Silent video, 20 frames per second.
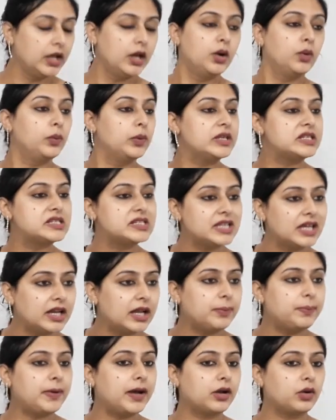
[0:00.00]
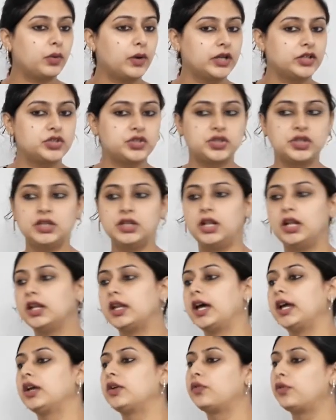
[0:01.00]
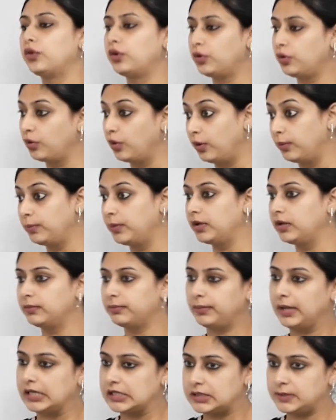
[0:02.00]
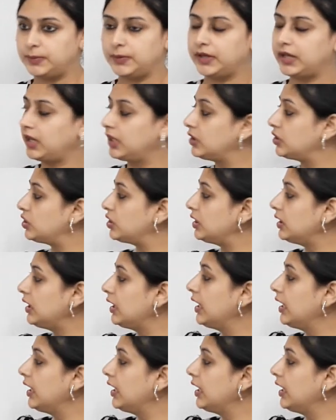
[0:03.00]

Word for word: We set up our question like for a normal multiplication